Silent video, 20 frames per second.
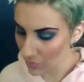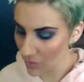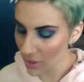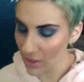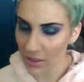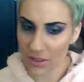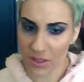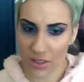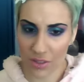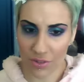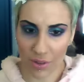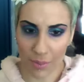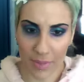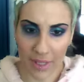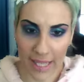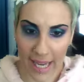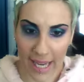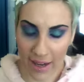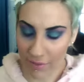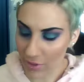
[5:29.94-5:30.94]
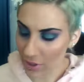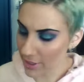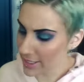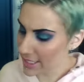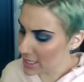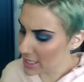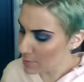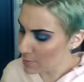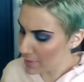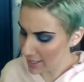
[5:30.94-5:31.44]
This is from the Kat Von
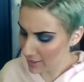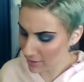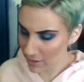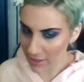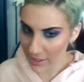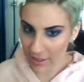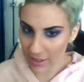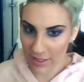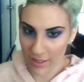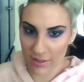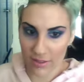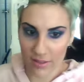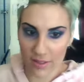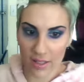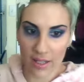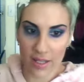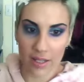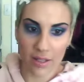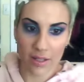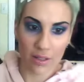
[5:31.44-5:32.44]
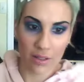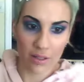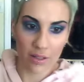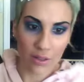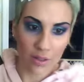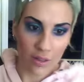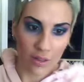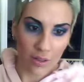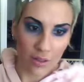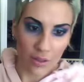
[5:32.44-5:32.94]
D palette. It's a
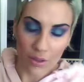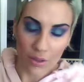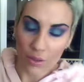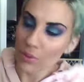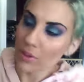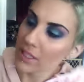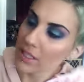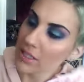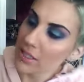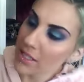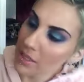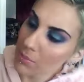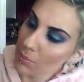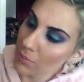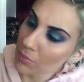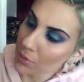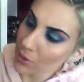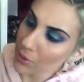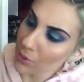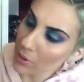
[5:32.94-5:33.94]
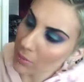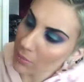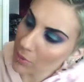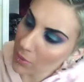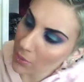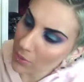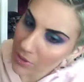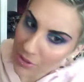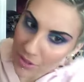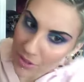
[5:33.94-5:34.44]
really deep blue I'm
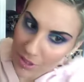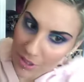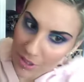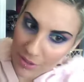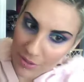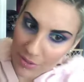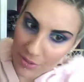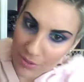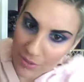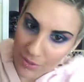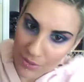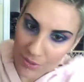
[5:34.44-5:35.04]
going to use.